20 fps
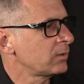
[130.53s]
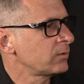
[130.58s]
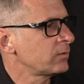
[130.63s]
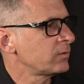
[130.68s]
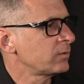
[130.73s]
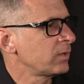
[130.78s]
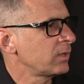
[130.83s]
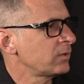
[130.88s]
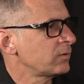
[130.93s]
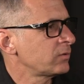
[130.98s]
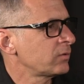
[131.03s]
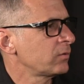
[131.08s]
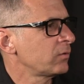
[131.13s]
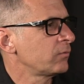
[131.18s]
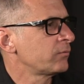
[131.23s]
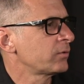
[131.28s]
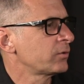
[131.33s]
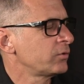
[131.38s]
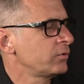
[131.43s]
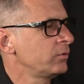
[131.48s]
States, and
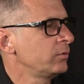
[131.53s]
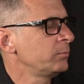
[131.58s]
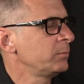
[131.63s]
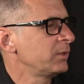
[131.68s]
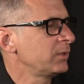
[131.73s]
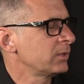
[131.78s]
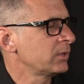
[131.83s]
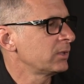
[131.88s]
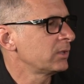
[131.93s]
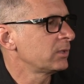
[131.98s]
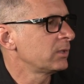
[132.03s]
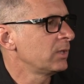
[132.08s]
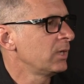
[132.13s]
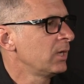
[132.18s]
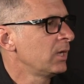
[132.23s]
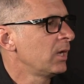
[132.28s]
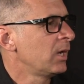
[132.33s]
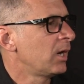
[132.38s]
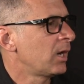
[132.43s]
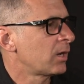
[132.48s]
over 2 million
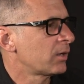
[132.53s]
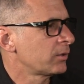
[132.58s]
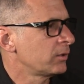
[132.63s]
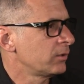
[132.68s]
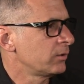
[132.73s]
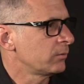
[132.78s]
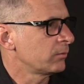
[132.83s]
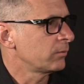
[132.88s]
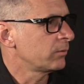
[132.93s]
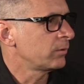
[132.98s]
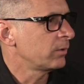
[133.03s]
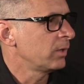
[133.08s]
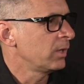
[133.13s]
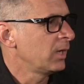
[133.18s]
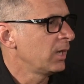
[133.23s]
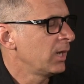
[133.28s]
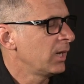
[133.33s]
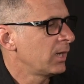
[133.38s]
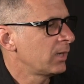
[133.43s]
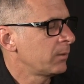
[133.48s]
are youth.
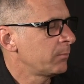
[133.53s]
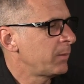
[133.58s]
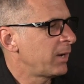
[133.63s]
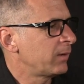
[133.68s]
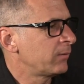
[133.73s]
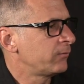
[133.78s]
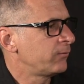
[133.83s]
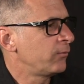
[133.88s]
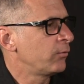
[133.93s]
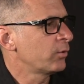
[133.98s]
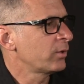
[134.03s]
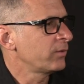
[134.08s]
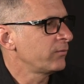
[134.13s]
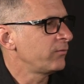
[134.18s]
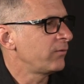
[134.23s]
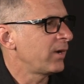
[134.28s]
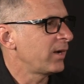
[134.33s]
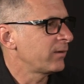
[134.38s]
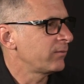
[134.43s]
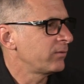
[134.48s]
And about
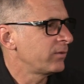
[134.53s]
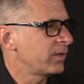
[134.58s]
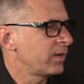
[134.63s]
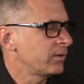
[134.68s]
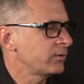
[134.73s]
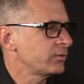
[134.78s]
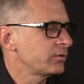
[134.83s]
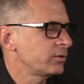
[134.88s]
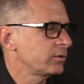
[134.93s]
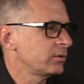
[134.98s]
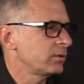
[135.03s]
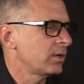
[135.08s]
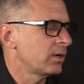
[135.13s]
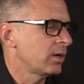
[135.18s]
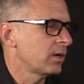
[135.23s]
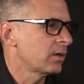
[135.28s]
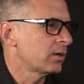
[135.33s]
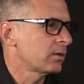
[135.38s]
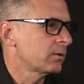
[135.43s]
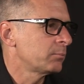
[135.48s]
45,000
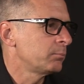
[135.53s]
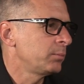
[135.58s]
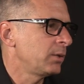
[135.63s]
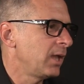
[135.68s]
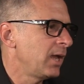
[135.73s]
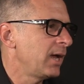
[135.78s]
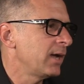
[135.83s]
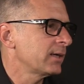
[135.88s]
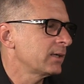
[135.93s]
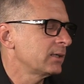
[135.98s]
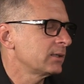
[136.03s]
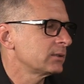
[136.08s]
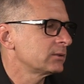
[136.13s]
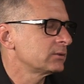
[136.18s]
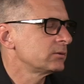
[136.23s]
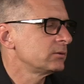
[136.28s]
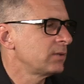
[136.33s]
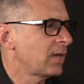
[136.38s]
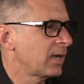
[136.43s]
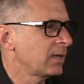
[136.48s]
are black
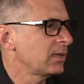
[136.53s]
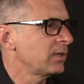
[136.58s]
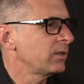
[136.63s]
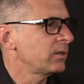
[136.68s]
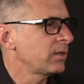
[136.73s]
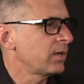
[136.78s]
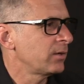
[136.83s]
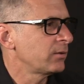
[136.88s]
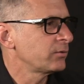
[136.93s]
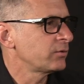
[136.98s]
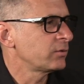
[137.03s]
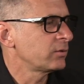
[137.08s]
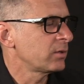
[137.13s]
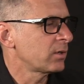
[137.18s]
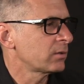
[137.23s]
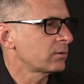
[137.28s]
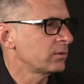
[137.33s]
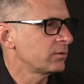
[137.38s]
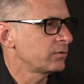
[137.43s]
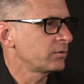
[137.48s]
and 90,000
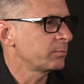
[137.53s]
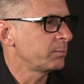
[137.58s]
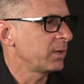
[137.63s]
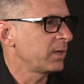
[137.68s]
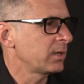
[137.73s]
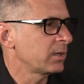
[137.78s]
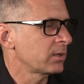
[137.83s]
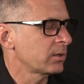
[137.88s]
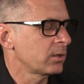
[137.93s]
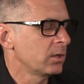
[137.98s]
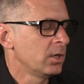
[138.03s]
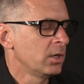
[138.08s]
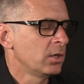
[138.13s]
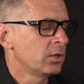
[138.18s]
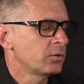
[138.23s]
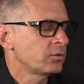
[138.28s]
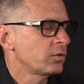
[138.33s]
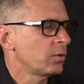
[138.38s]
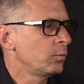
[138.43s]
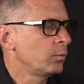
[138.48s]
are Hispanic.
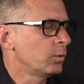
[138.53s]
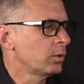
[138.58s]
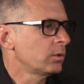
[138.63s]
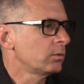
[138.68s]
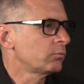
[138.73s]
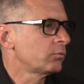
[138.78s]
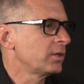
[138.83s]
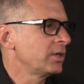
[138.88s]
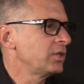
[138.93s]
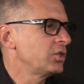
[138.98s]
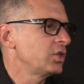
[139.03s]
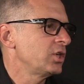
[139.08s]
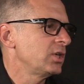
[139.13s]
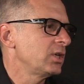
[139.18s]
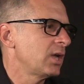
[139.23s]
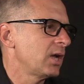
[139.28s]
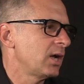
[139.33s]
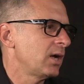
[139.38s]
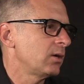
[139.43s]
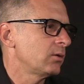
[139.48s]
So we're reaching
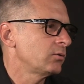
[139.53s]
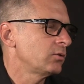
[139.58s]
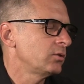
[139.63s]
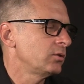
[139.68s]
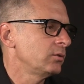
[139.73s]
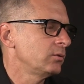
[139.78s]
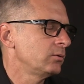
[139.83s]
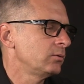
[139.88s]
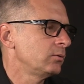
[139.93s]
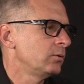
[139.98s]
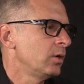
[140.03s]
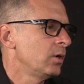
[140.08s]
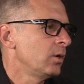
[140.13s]
out to